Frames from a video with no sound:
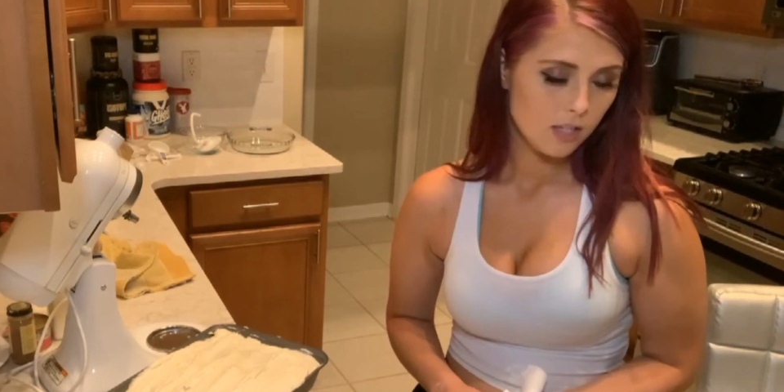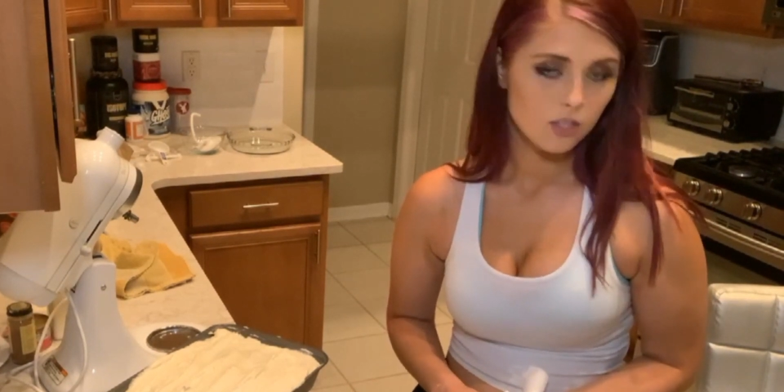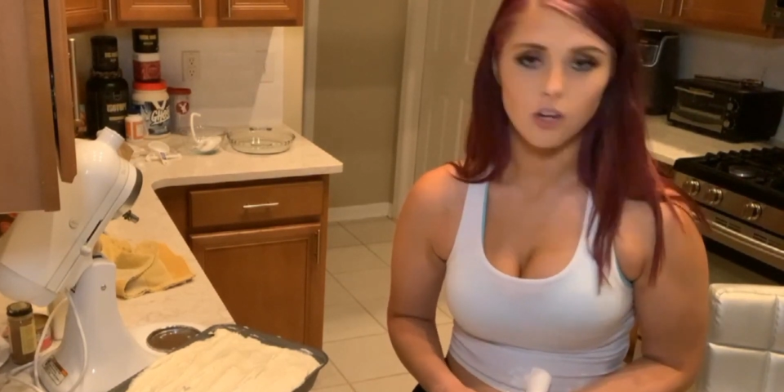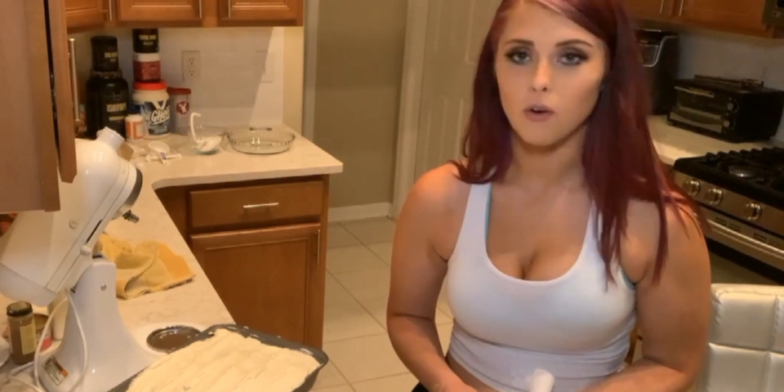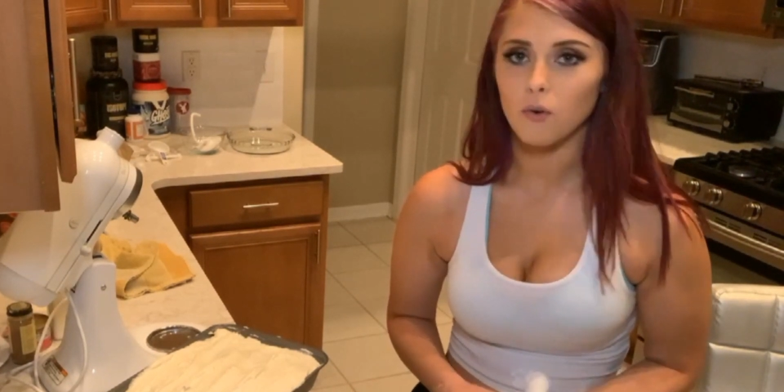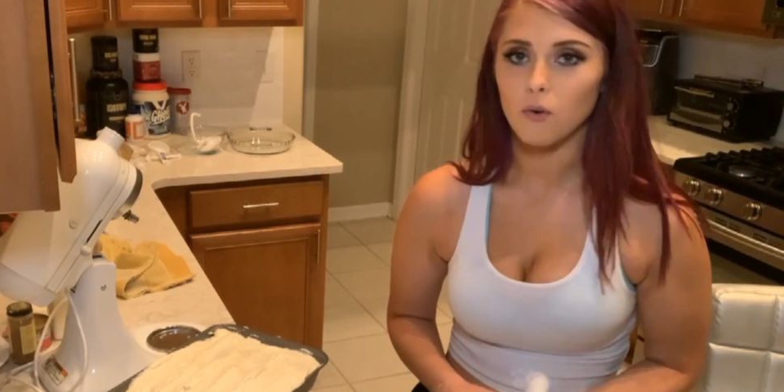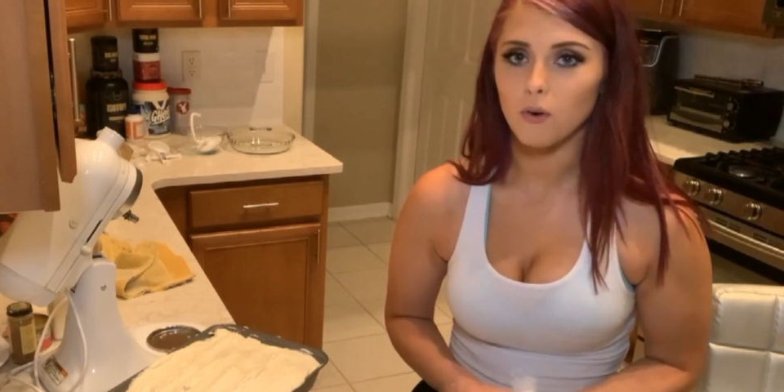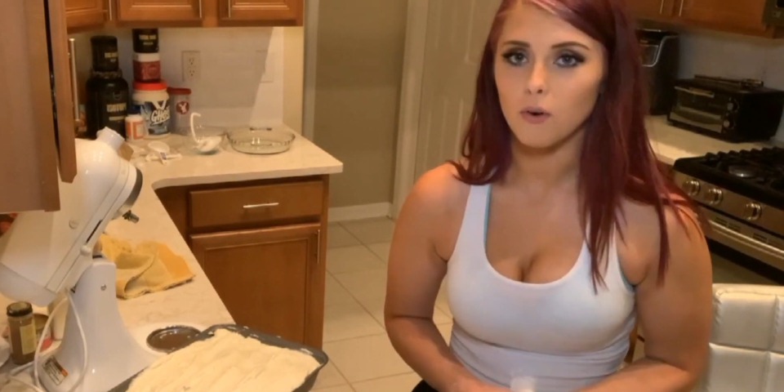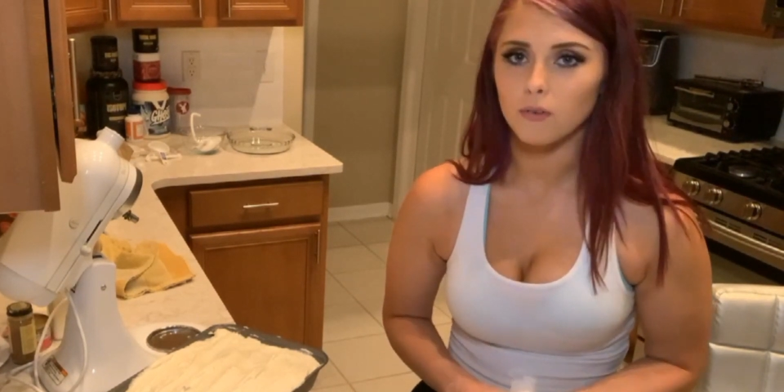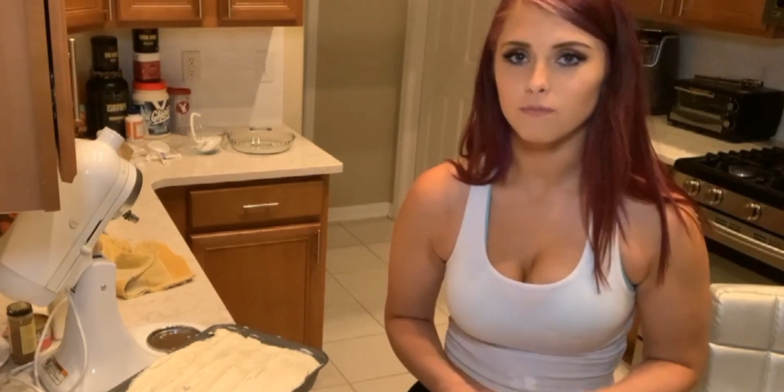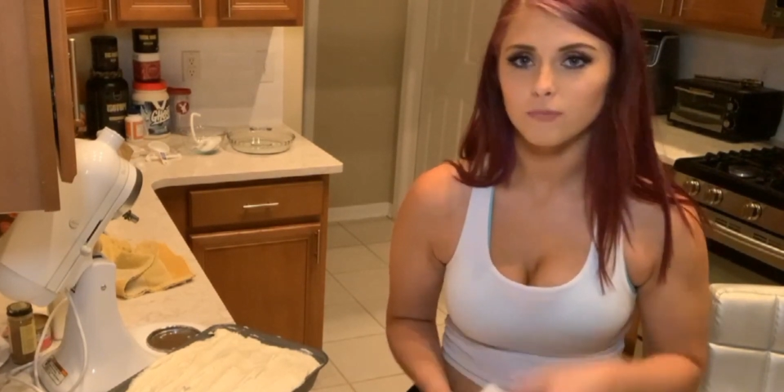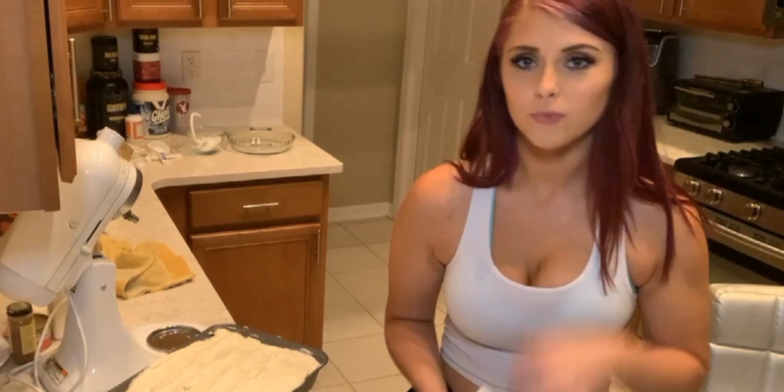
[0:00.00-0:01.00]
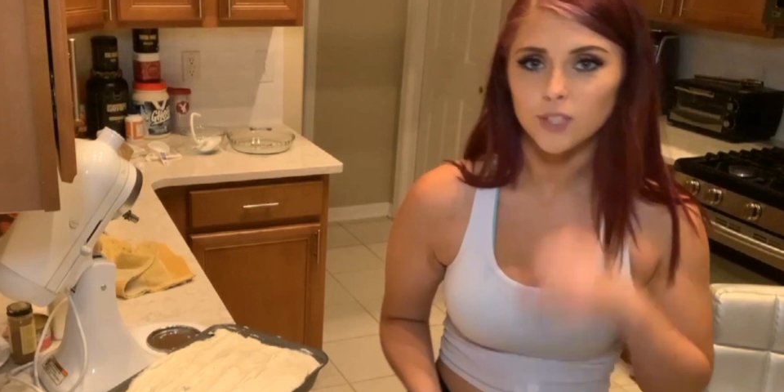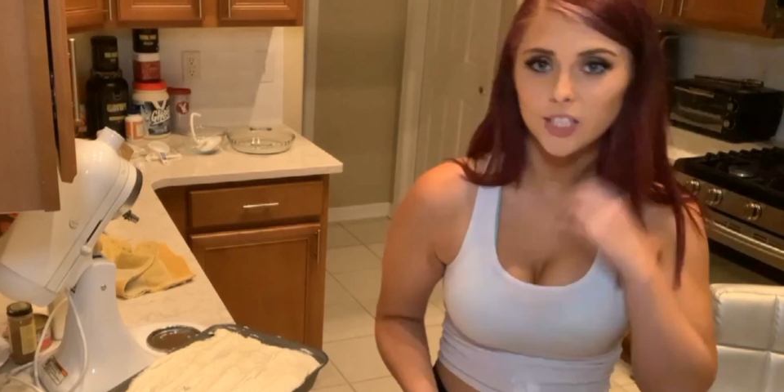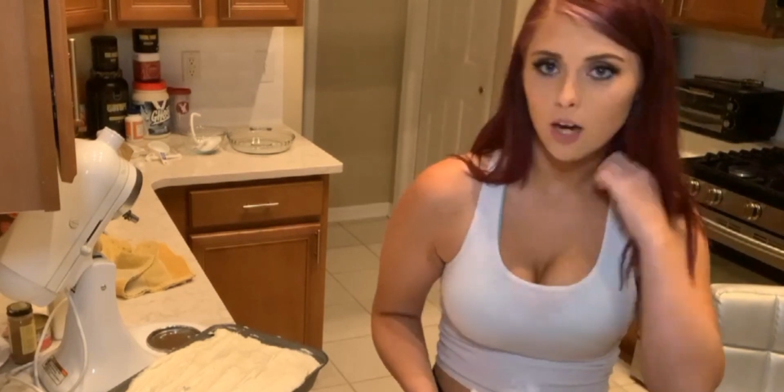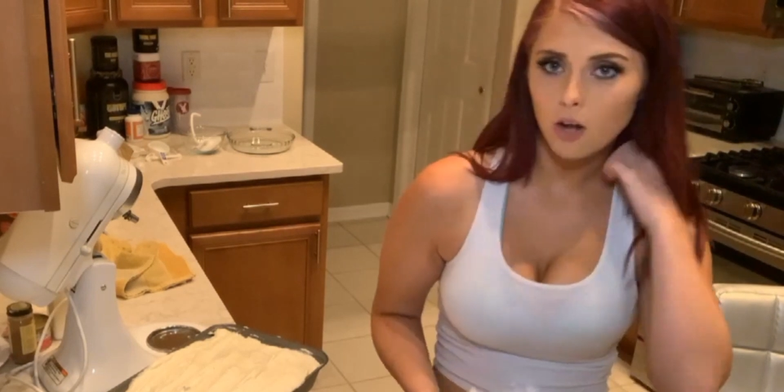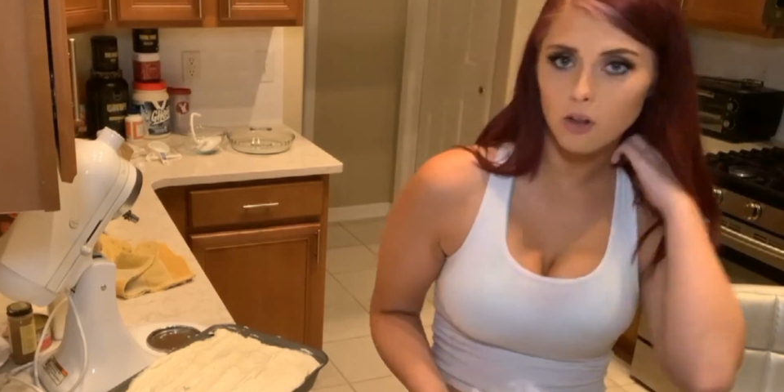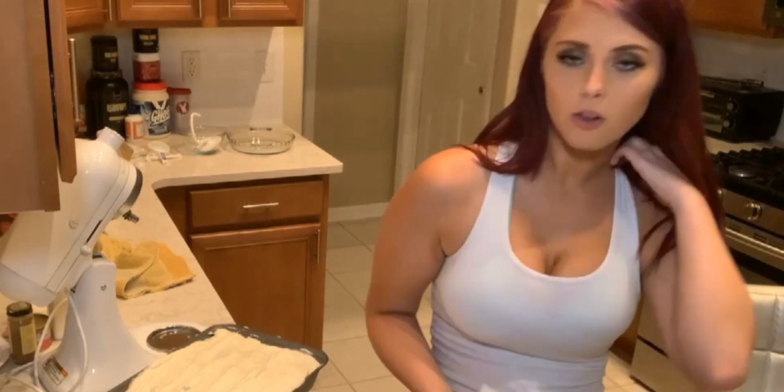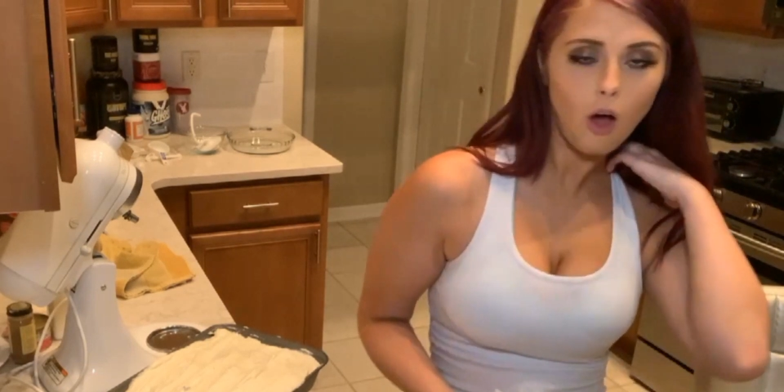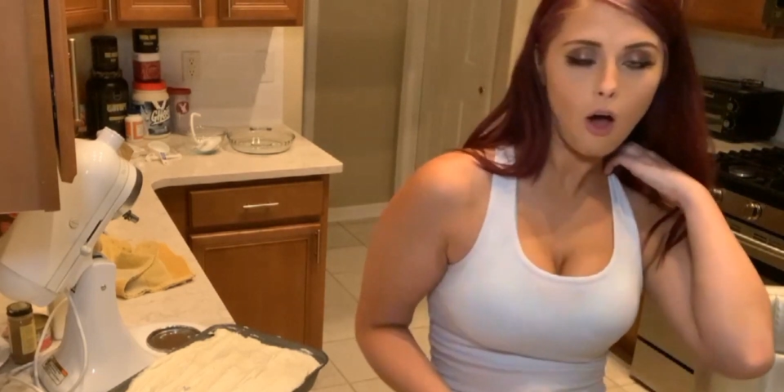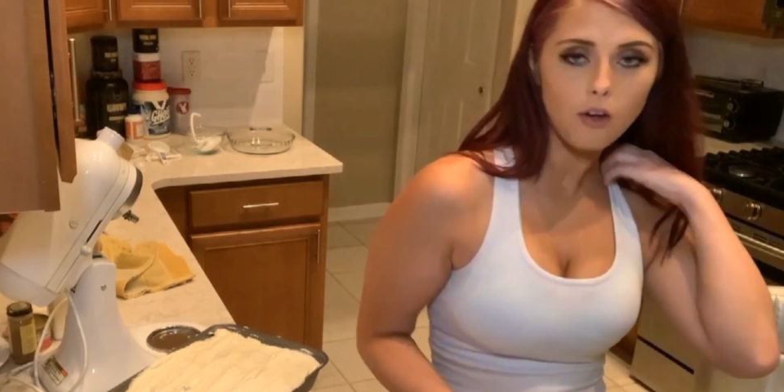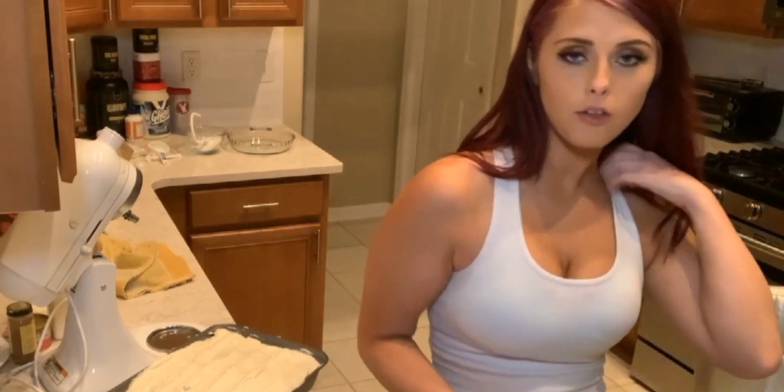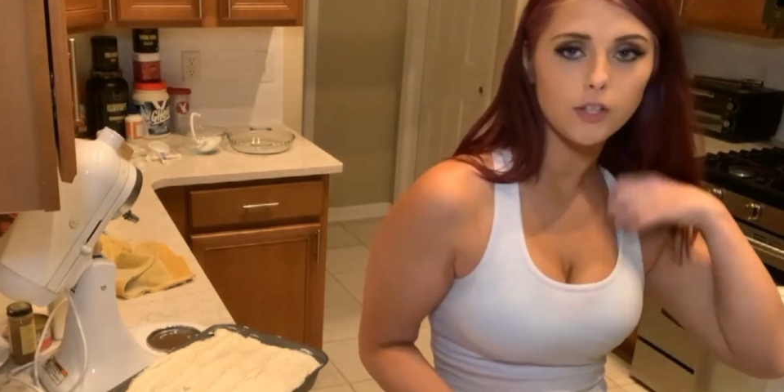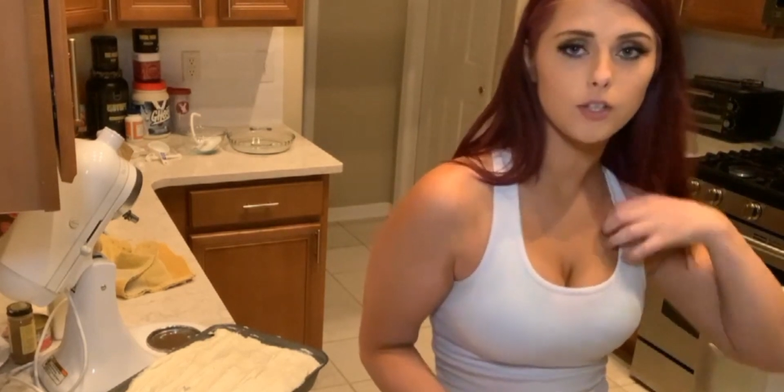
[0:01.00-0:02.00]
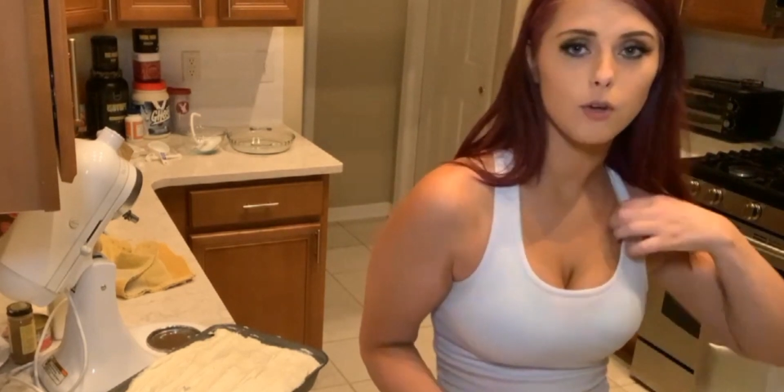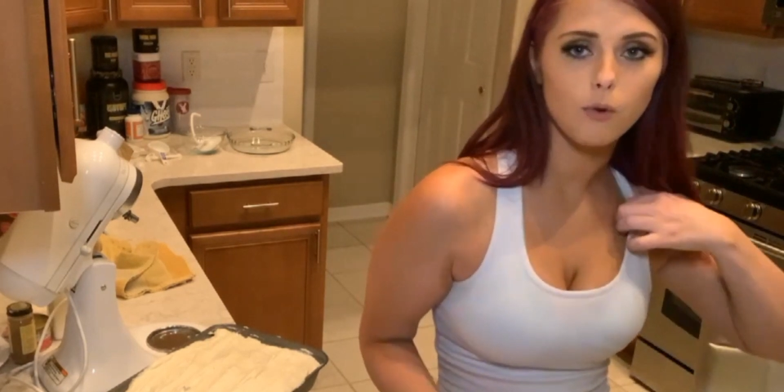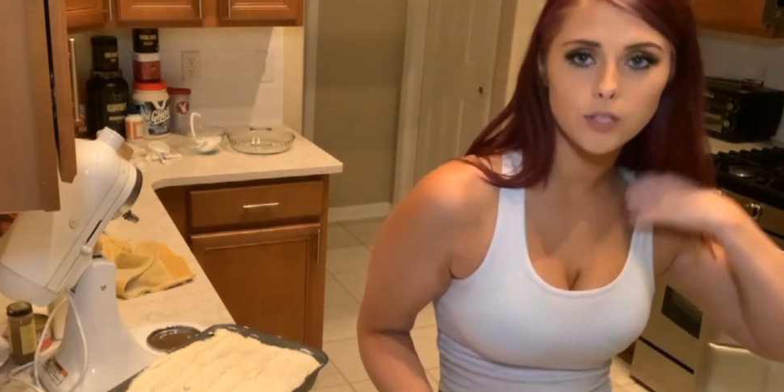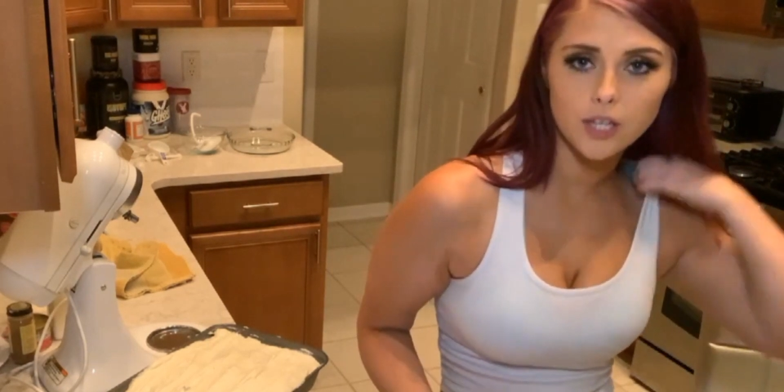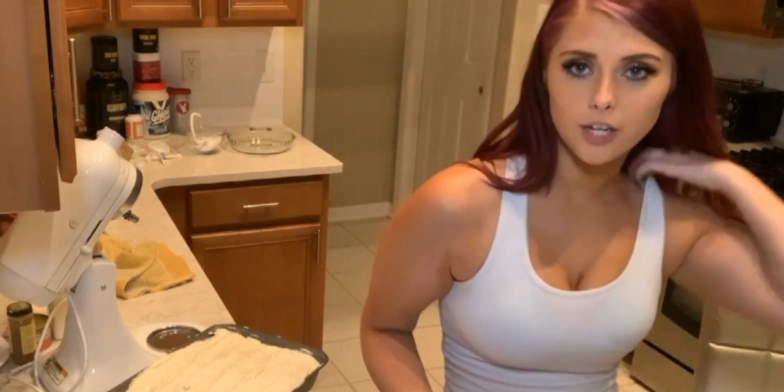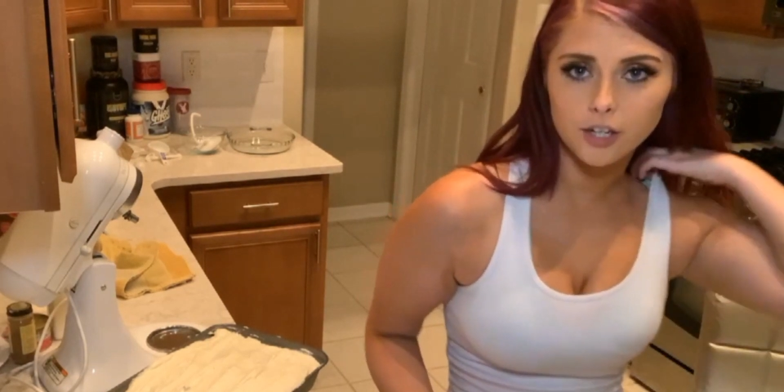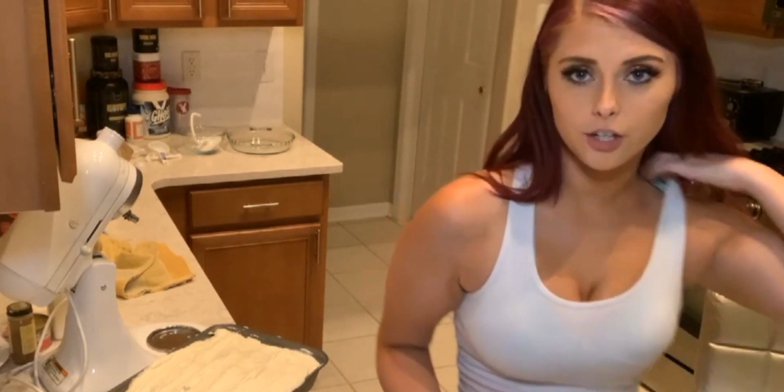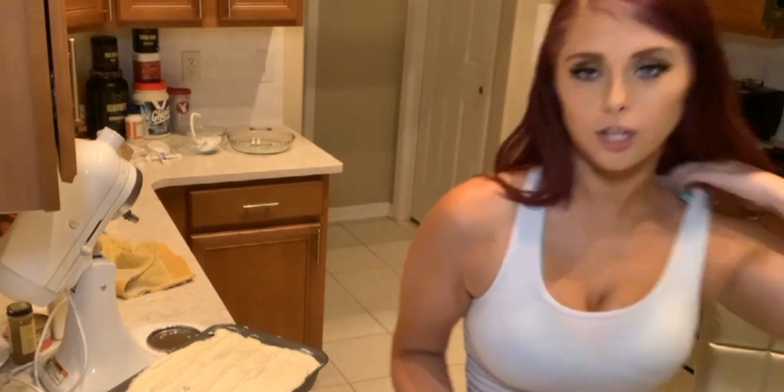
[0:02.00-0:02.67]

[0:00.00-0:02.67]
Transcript: so really all along this whole entire